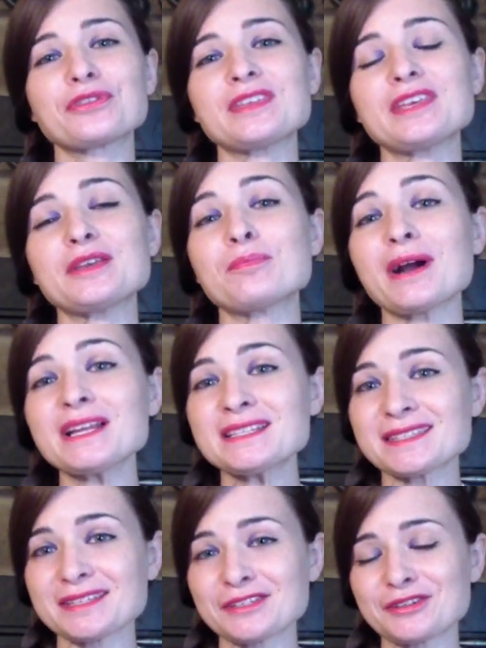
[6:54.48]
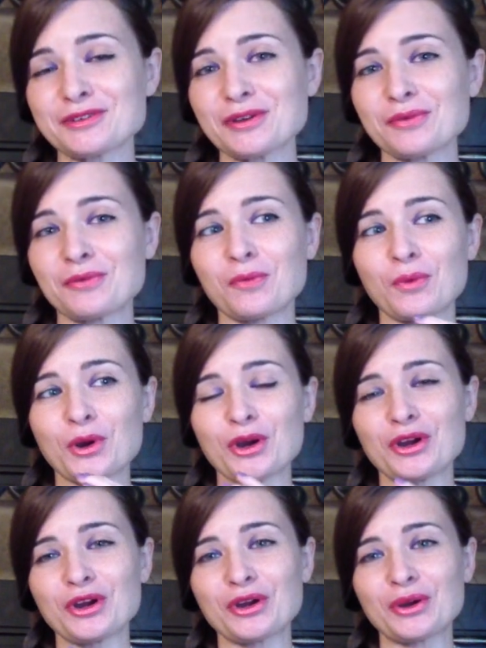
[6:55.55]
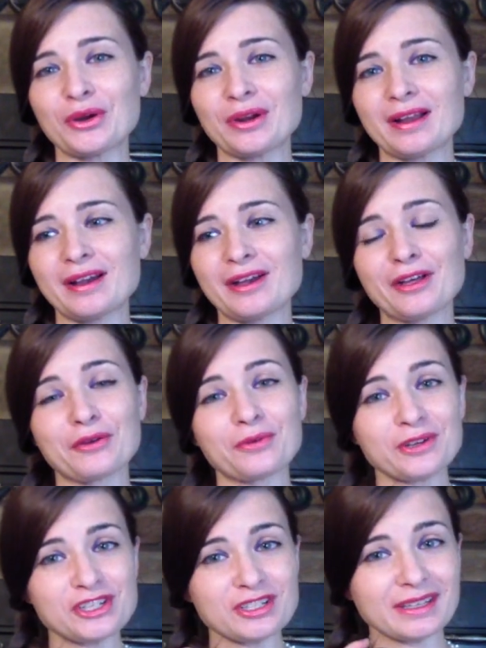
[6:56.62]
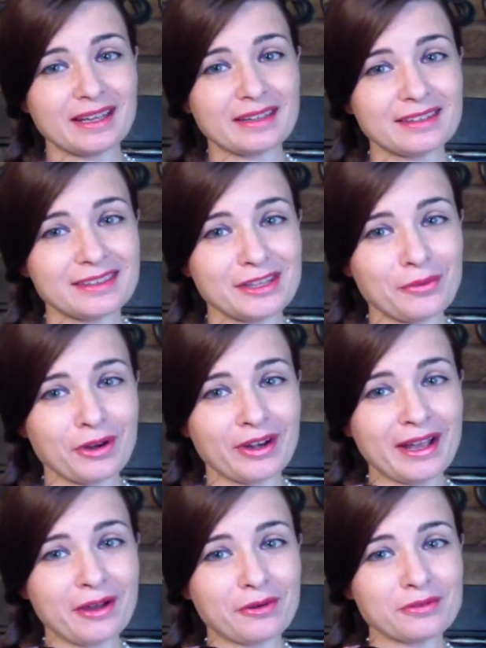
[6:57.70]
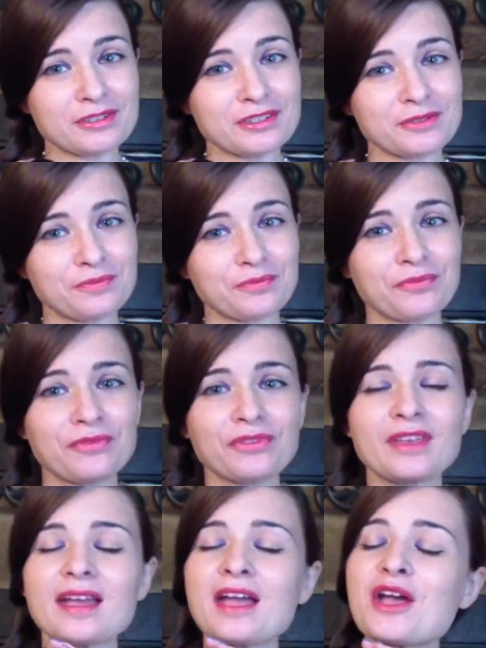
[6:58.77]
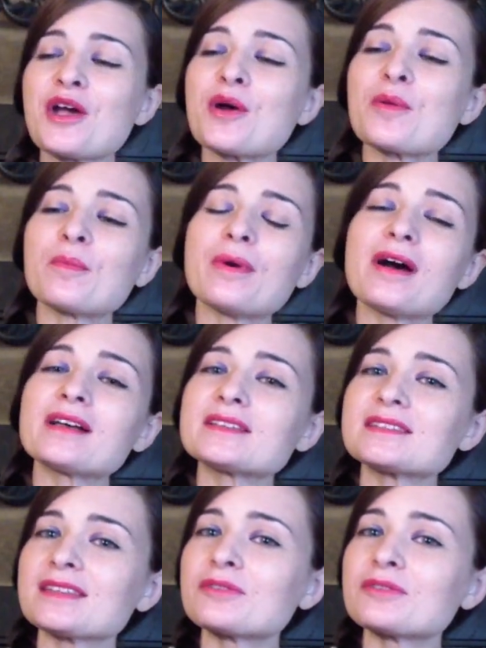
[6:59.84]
The bison were, originally I thought they weren't out, but